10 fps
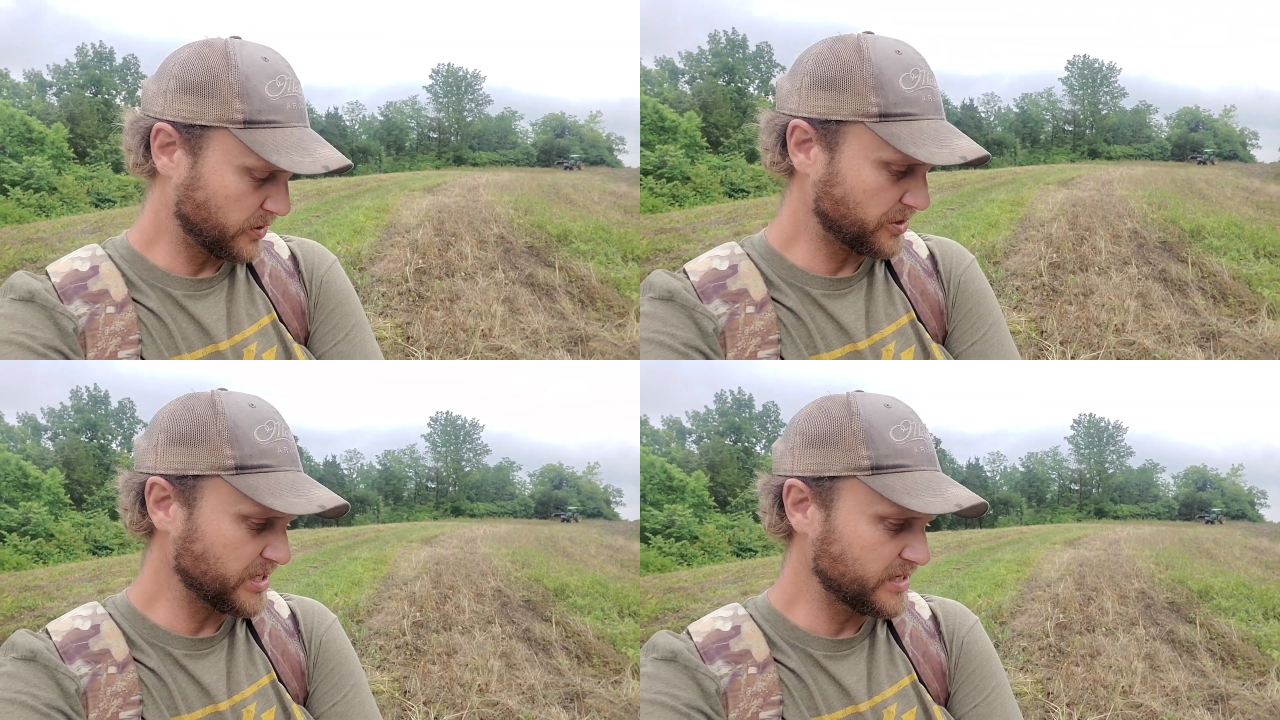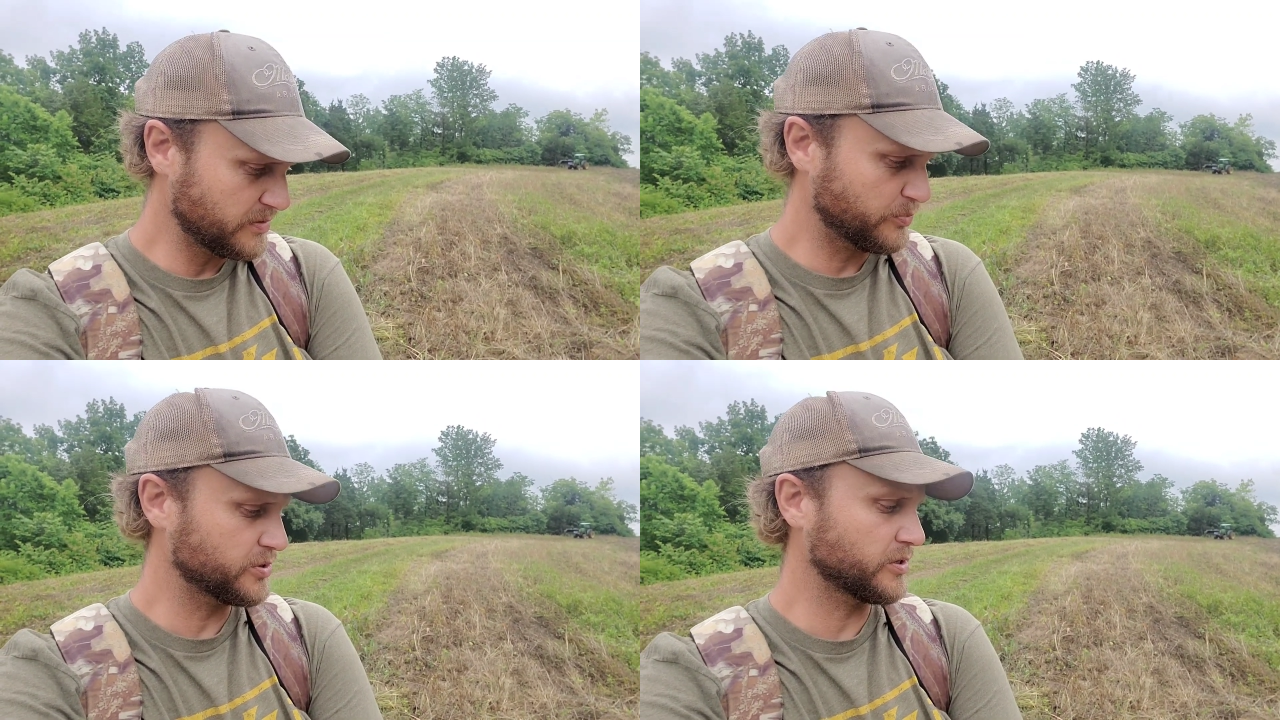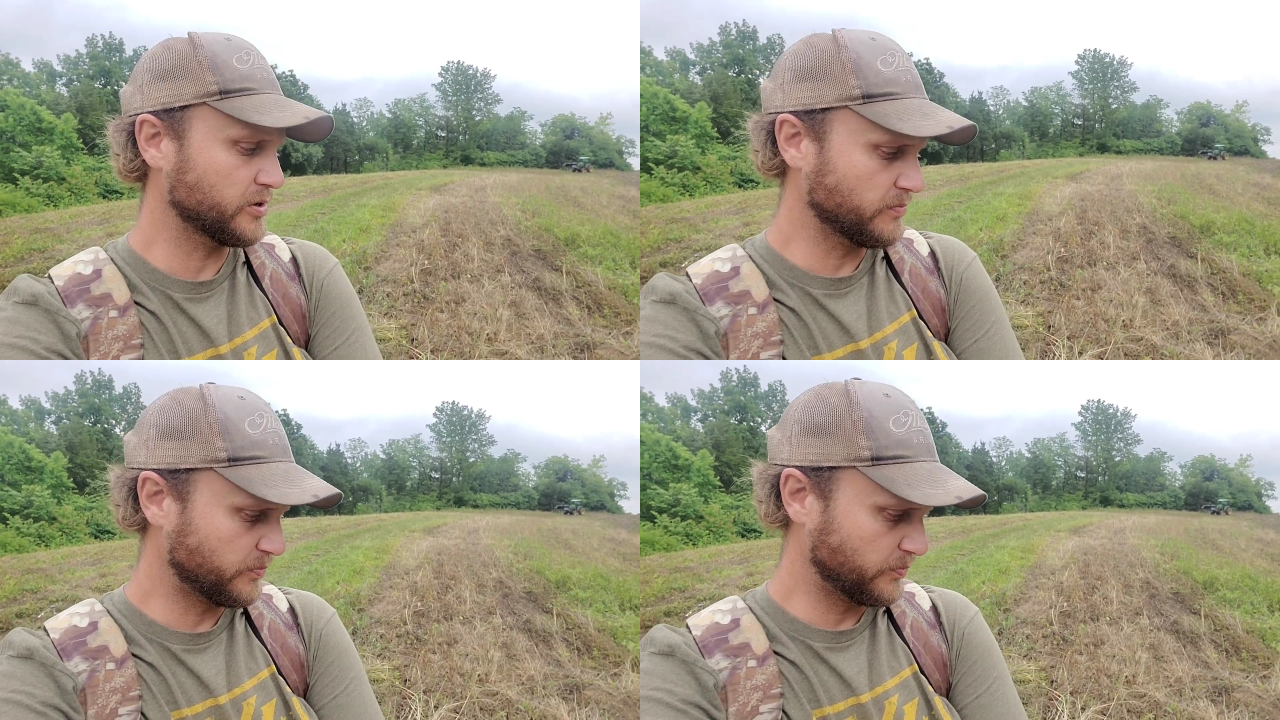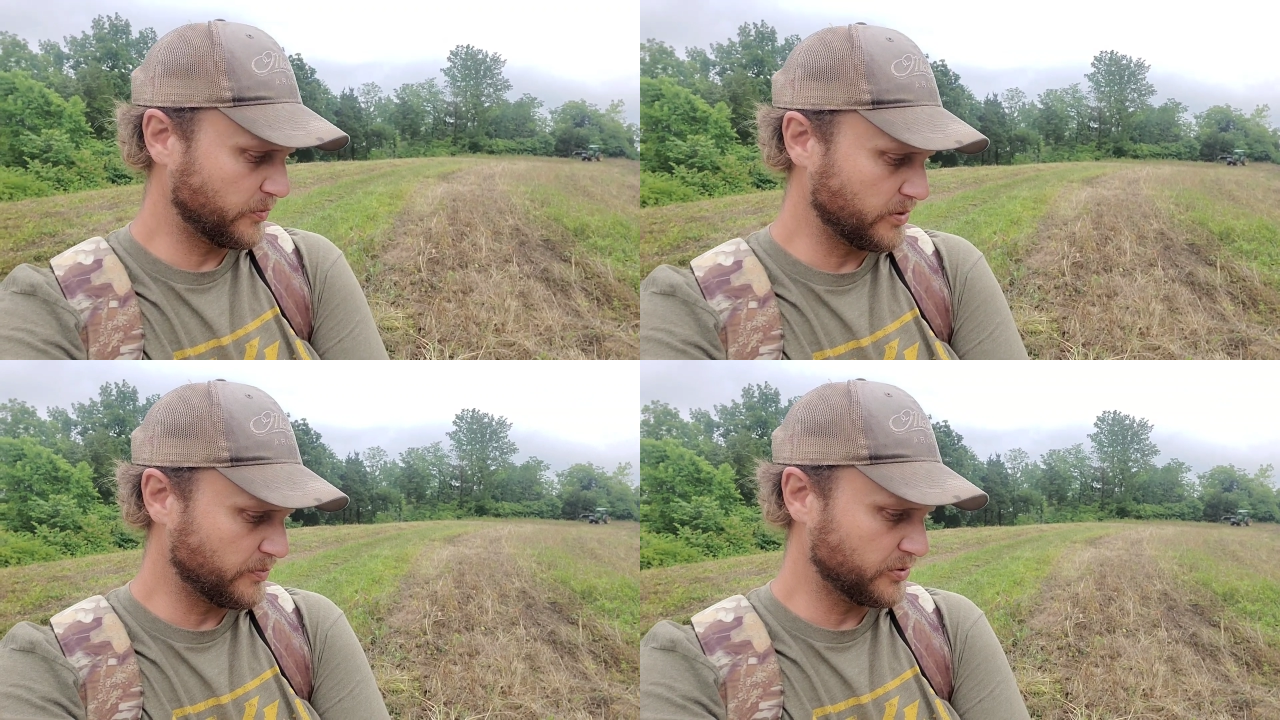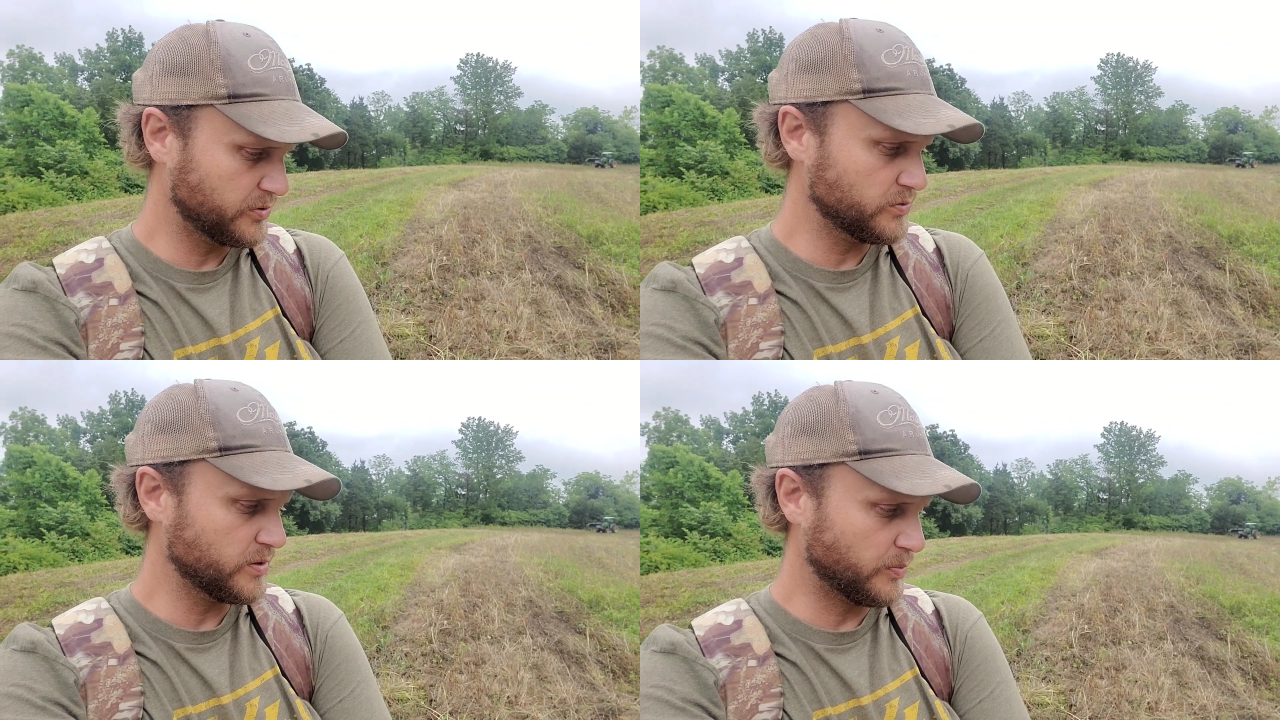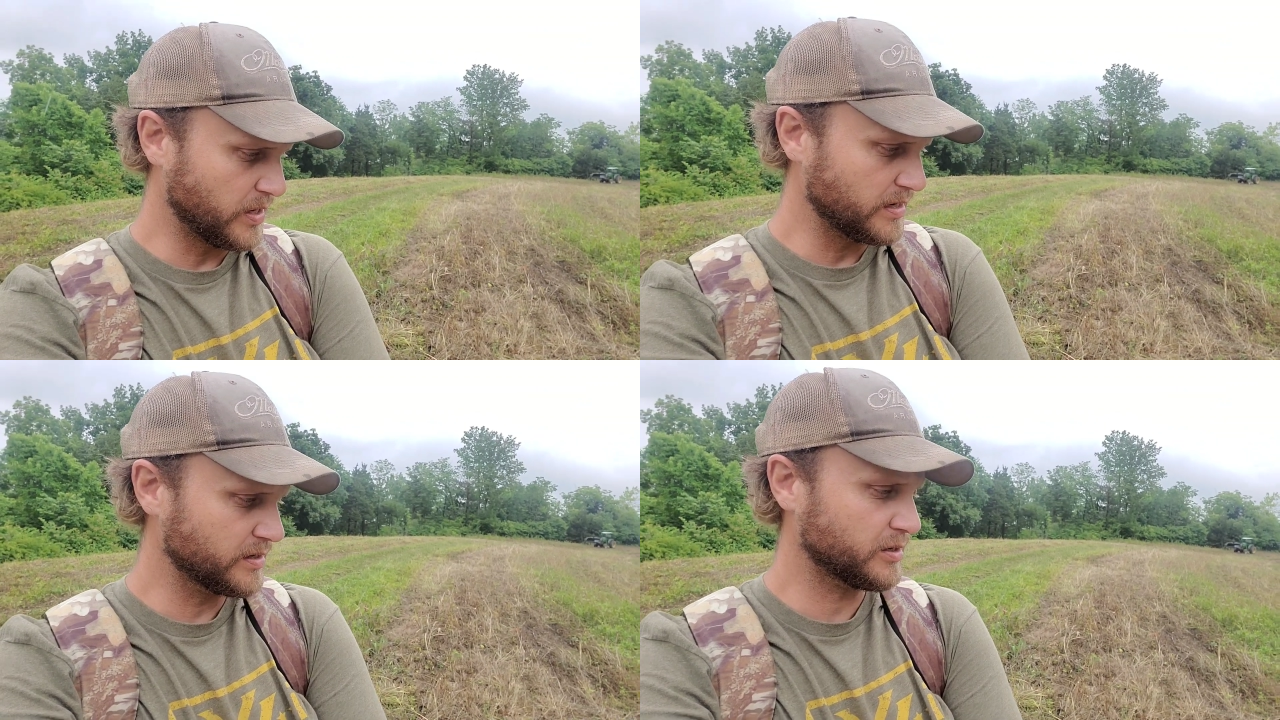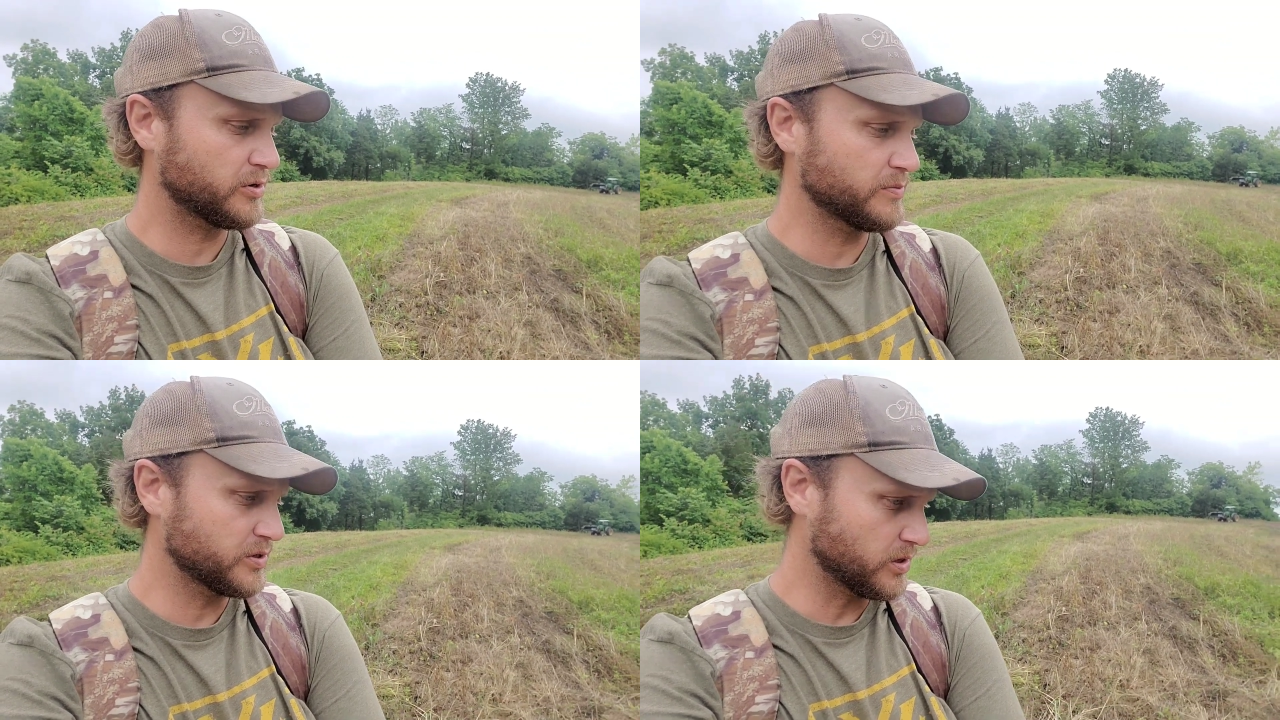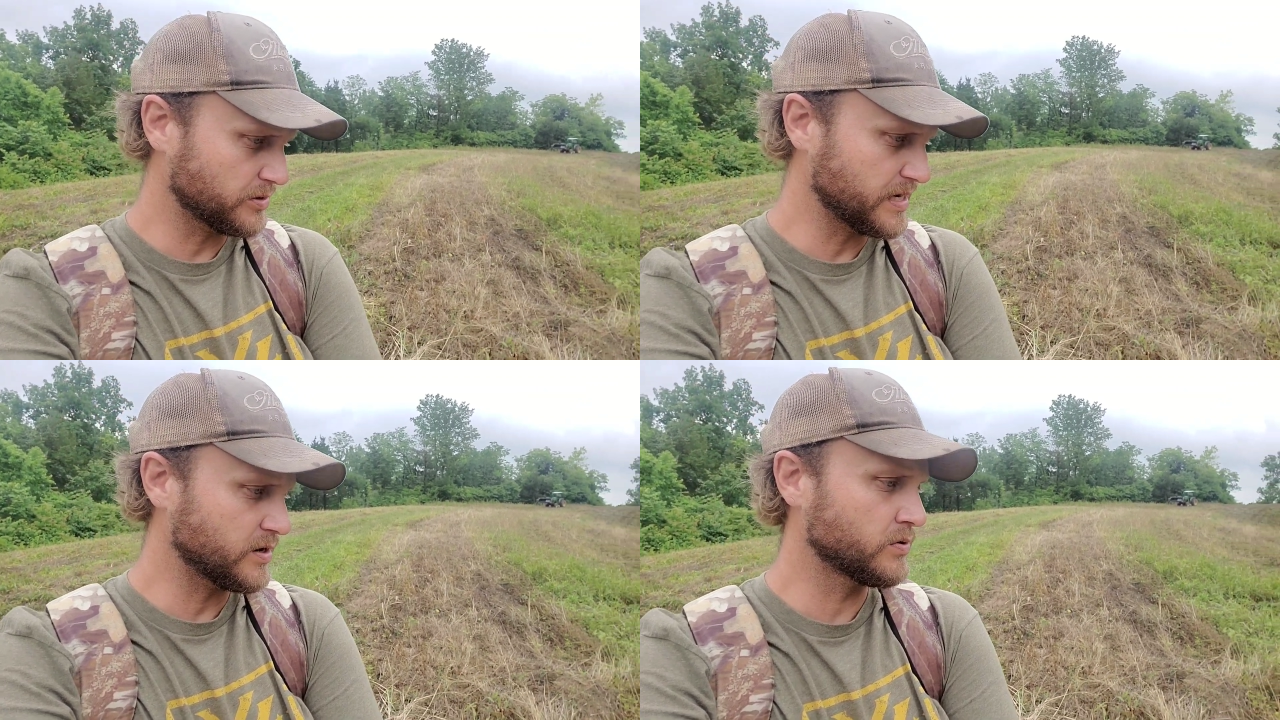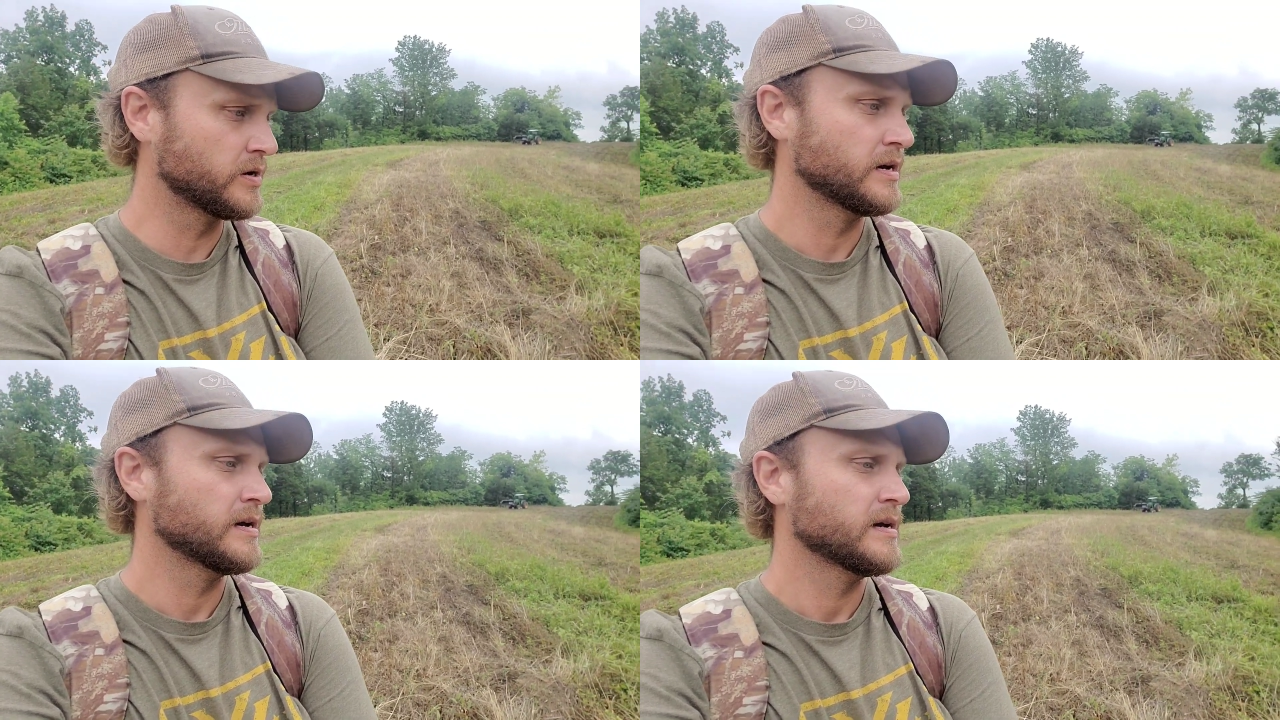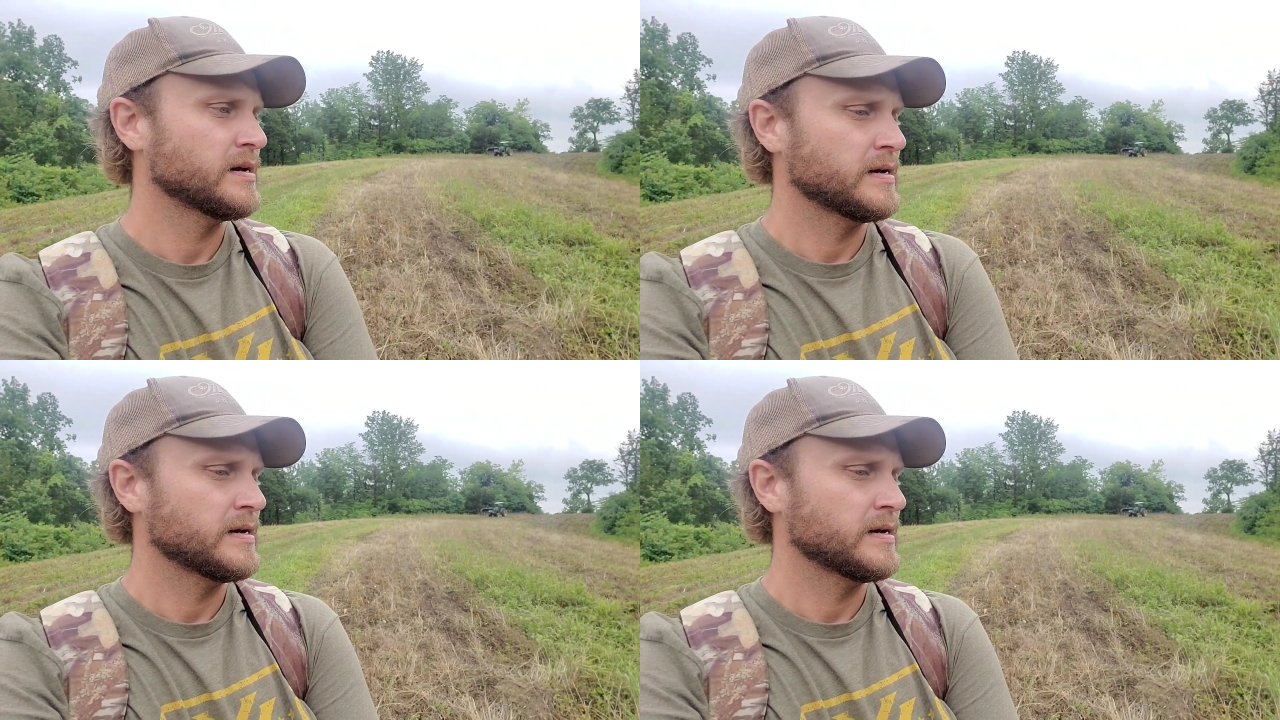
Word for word: seated, put the crimp, crimper to the product, crimped it all down,